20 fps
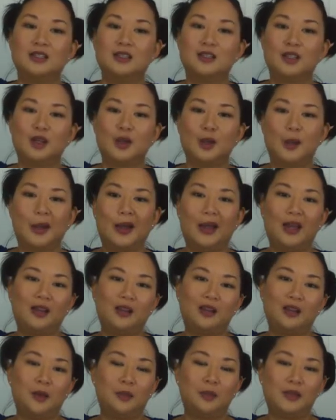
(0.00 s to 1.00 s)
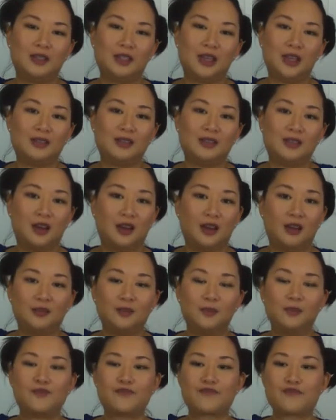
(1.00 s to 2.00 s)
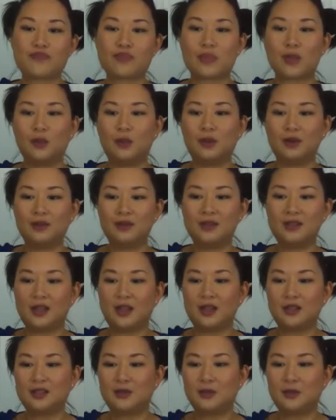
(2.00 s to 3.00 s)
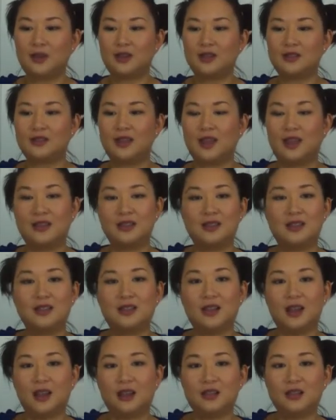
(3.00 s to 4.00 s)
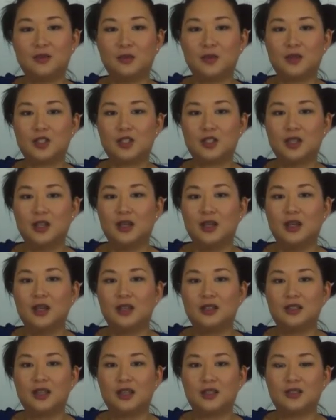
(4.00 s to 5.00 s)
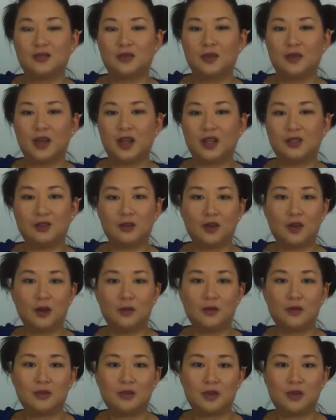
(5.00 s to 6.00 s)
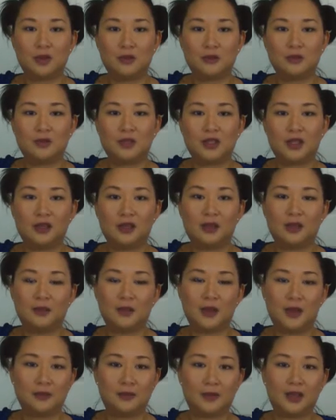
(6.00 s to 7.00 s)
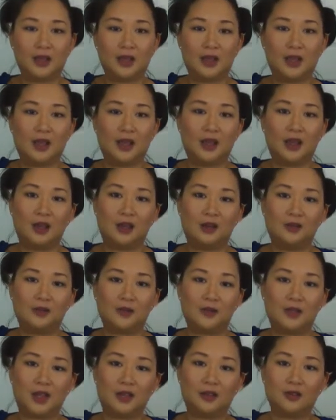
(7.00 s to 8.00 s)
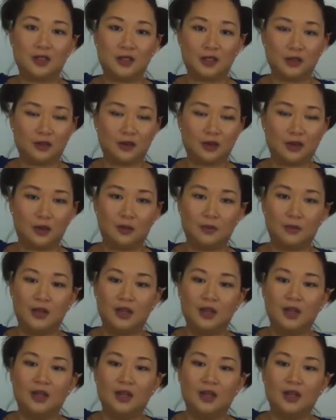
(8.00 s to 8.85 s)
So I had a couple of tests done. One of the tests was the NT test, which tests for extra chromosomes in the baby and for Down syndrome.